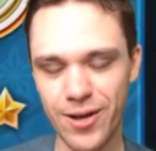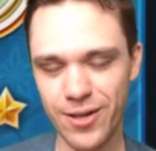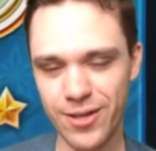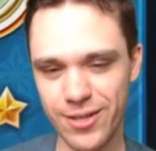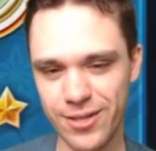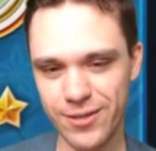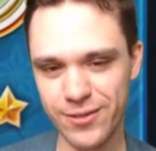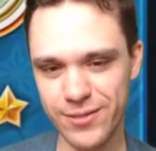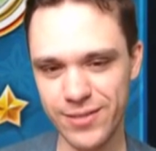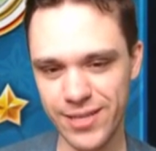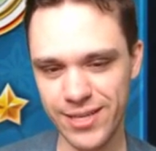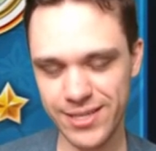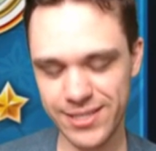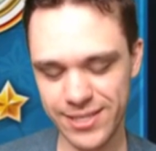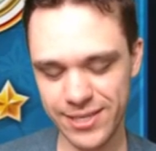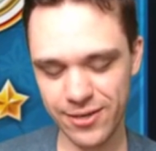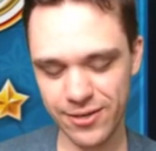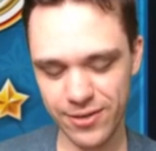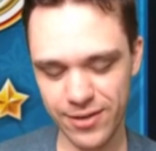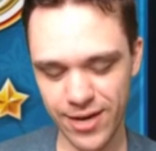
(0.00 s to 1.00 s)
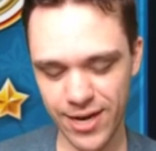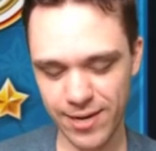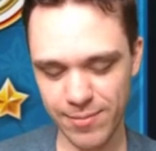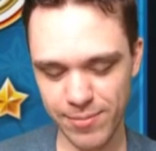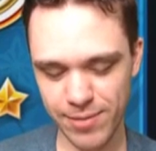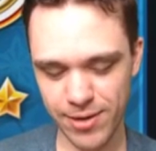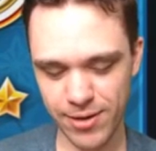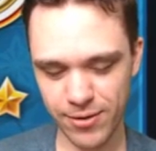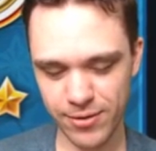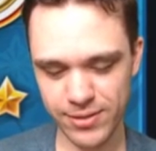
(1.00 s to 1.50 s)
All those like tier 9
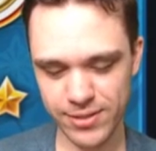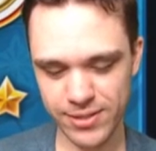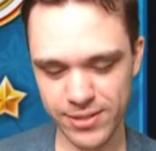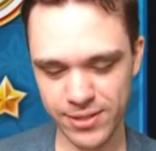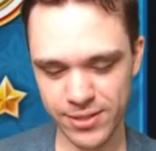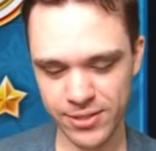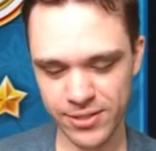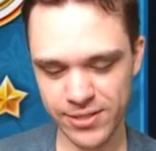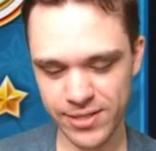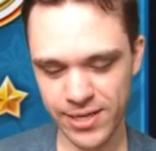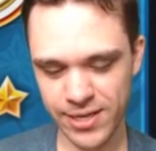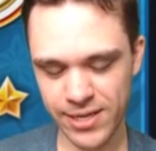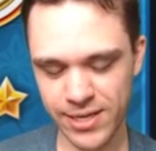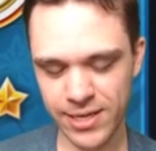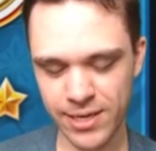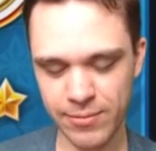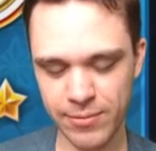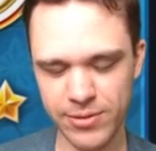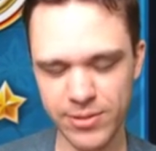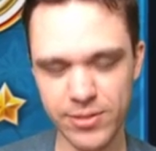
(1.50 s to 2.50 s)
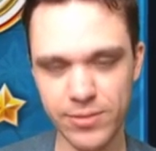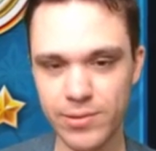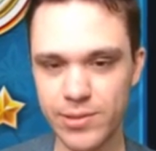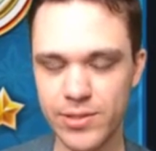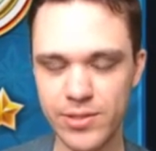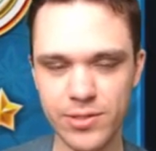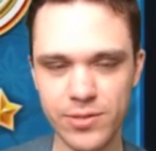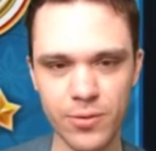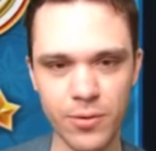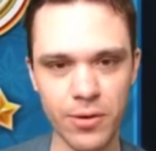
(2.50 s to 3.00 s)
medals, such as like Kingdom Hearts 3
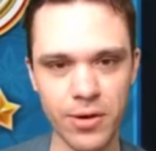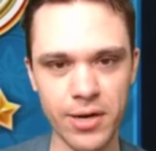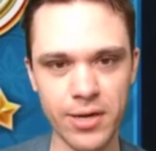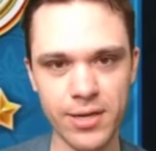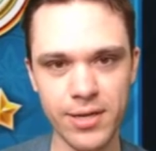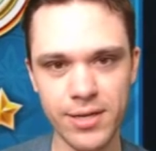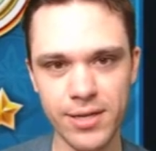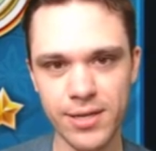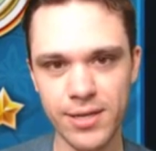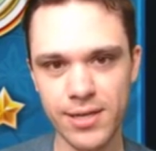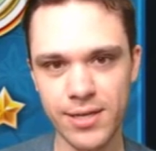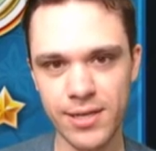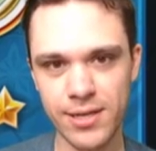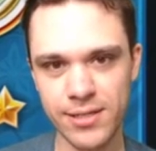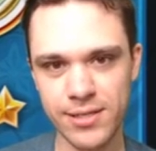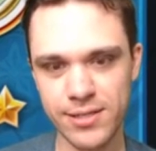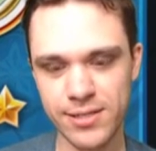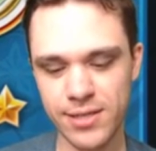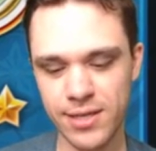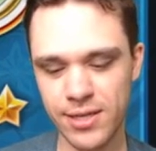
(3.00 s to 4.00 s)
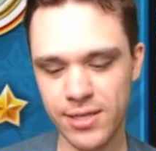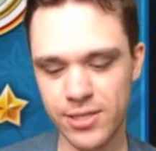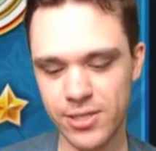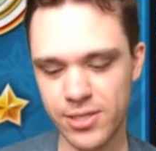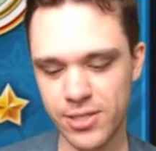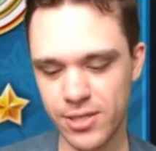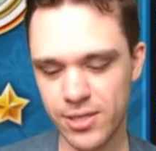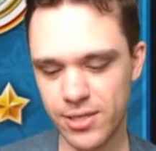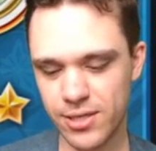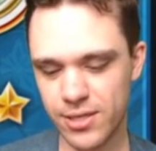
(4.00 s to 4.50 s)
Sora and
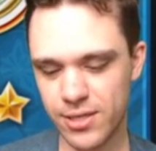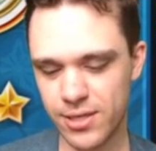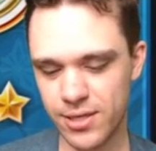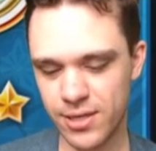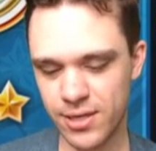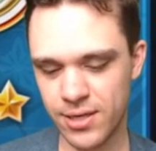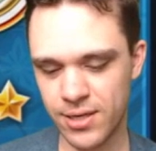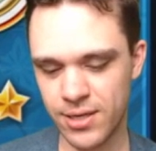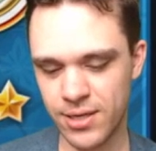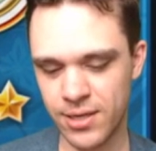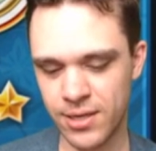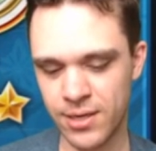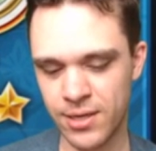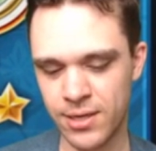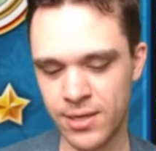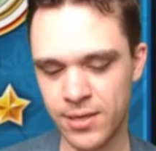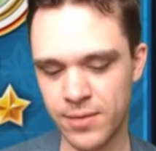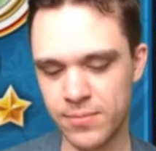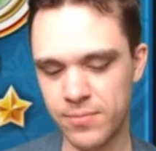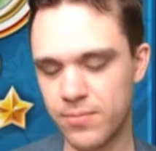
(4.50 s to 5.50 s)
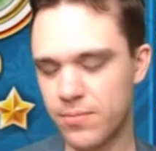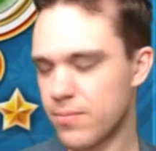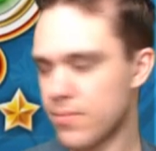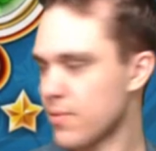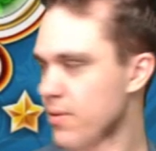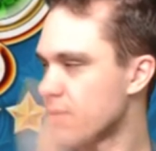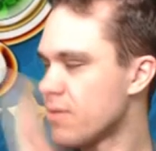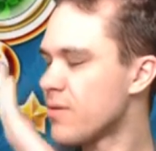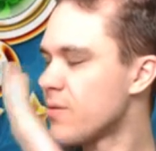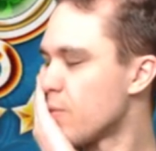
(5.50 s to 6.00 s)
such. Uh,
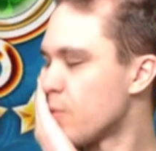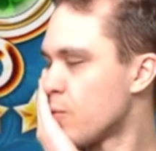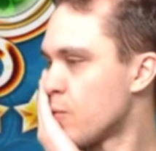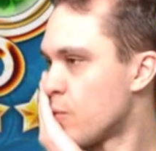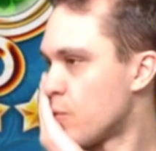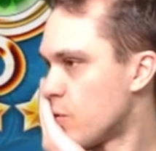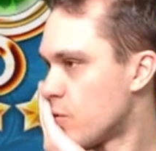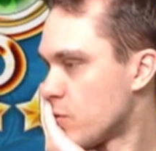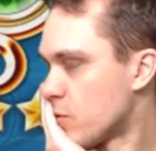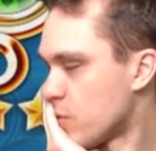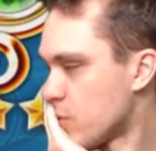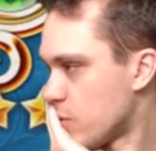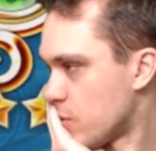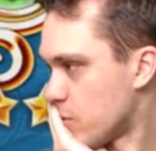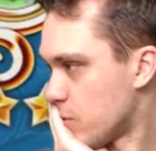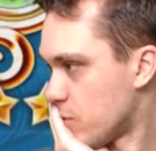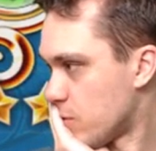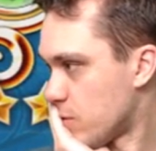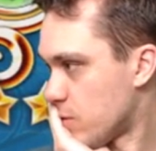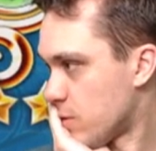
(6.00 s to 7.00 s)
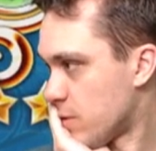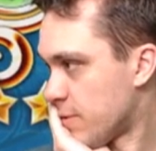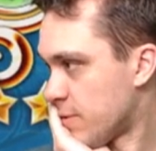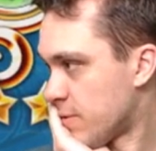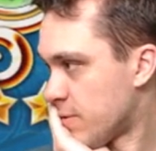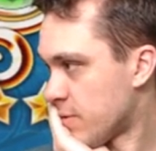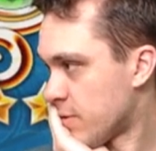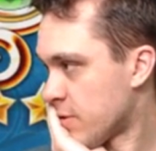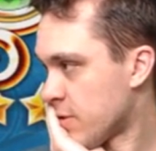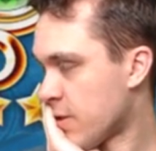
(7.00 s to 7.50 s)
what
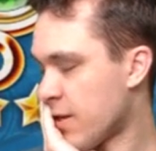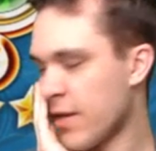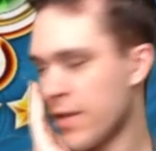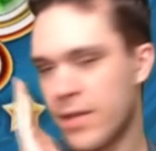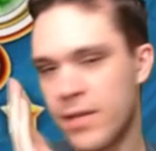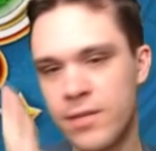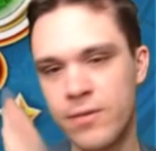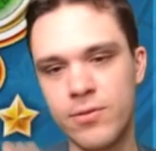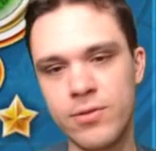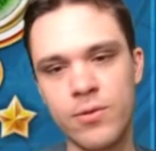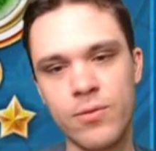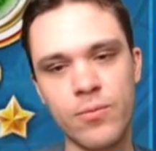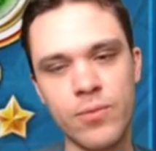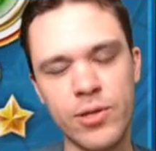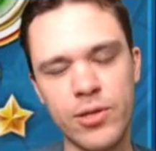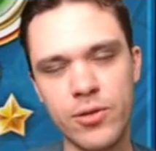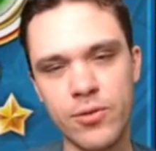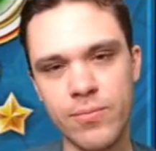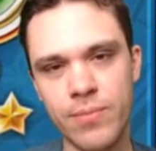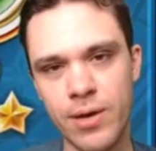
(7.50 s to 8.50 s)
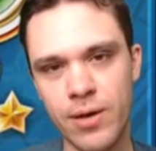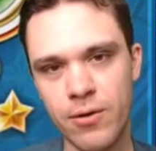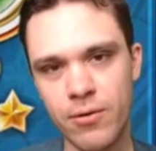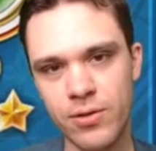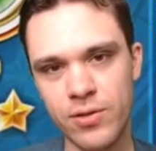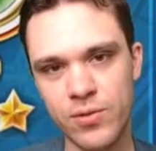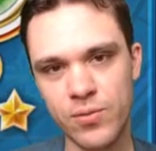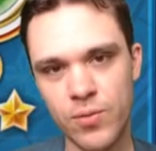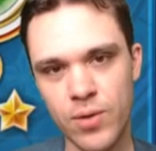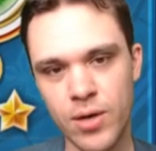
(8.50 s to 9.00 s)
was it? I think there was a Riku
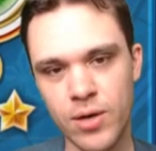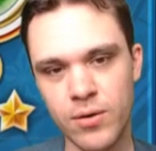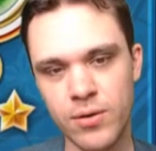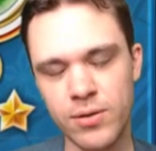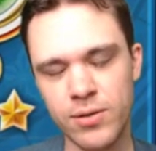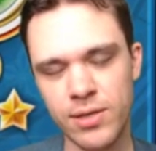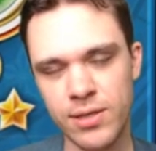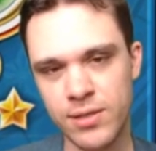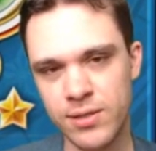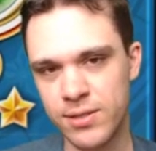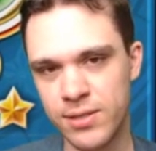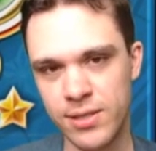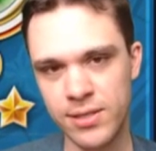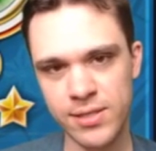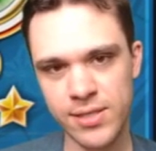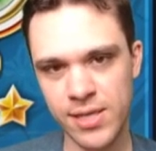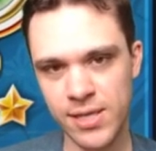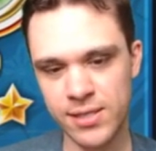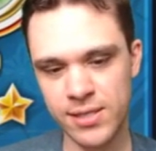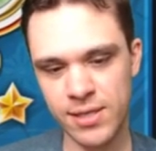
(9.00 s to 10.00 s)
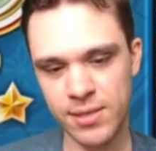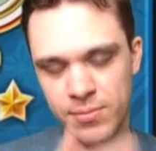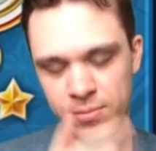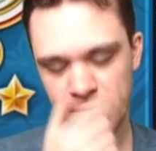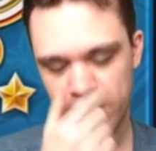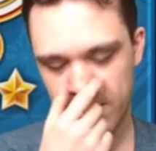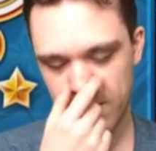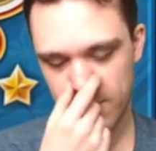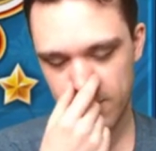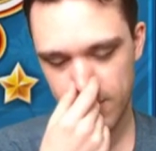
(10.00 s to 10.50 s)
medal as well that does the exact same
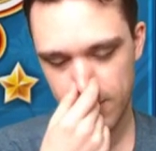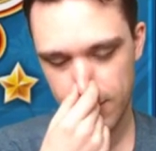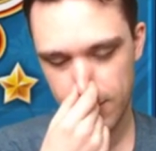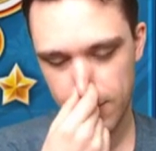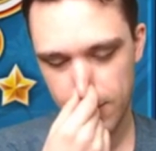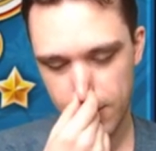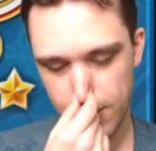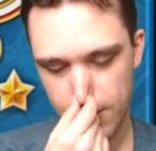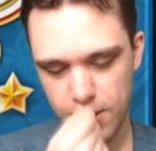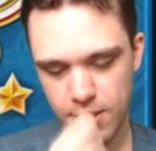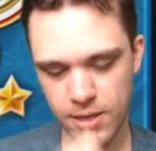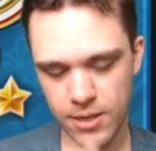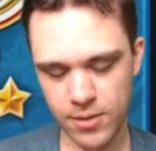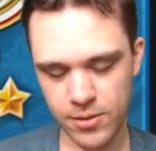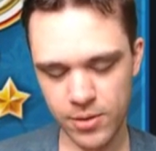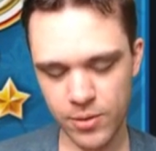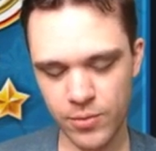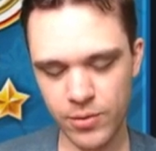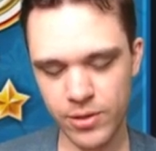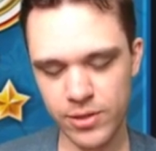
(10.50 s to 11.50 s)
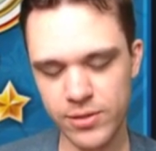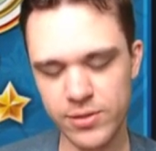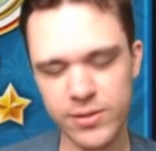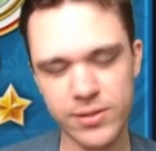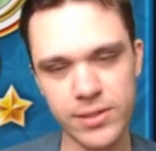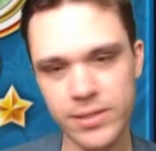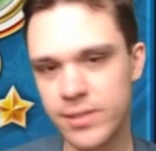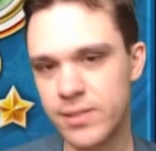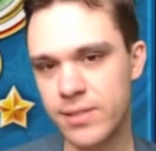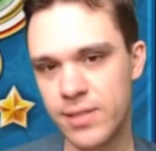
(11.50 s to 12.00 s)
thing. Uh, you want to use
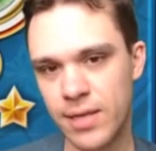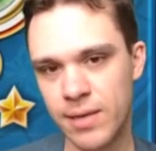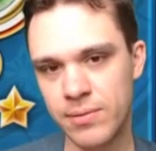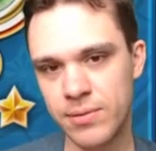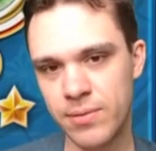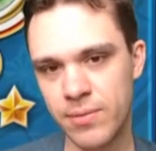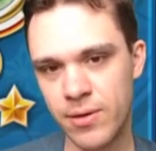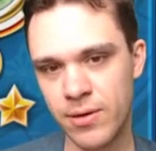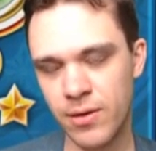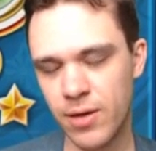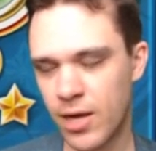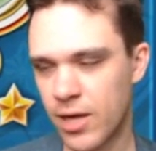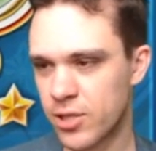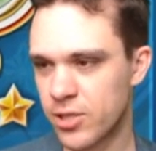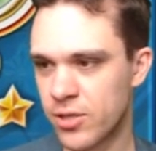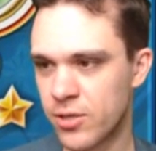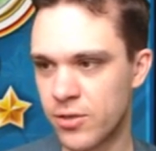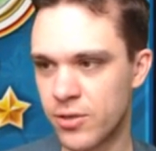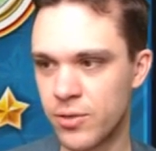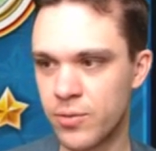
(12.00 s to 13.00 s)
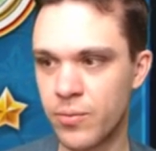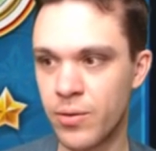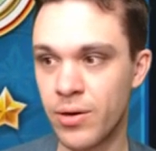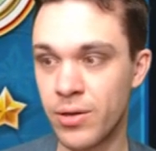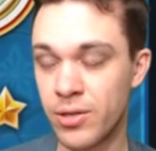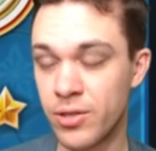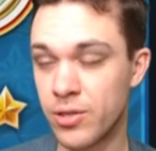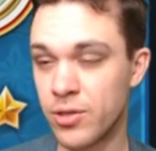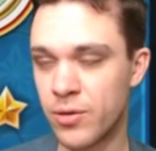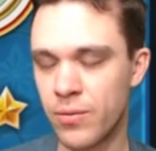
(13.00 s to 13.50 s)
these types of medal? Actually, no, you
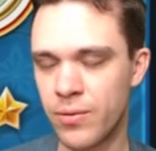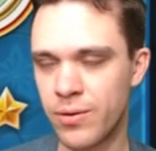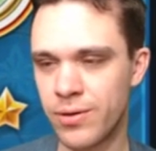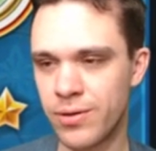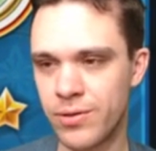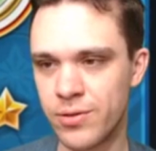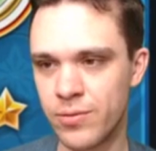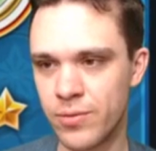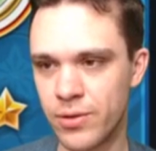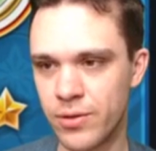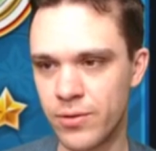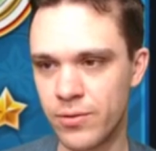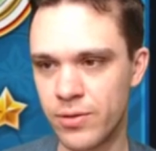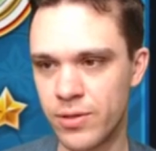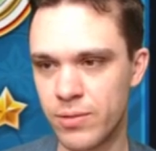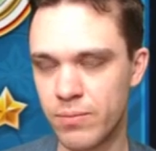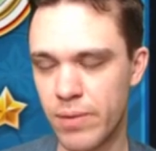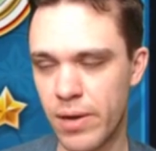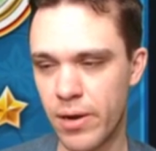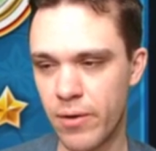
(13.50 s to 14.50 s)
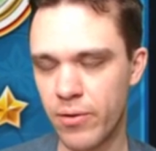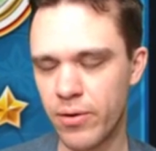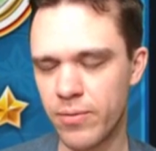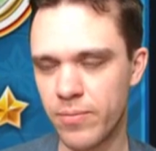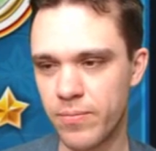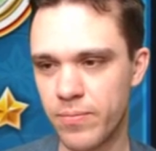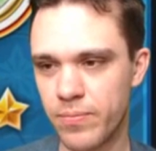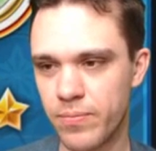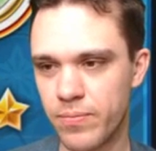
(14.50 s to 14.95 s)
want you don't want to use Riku's power.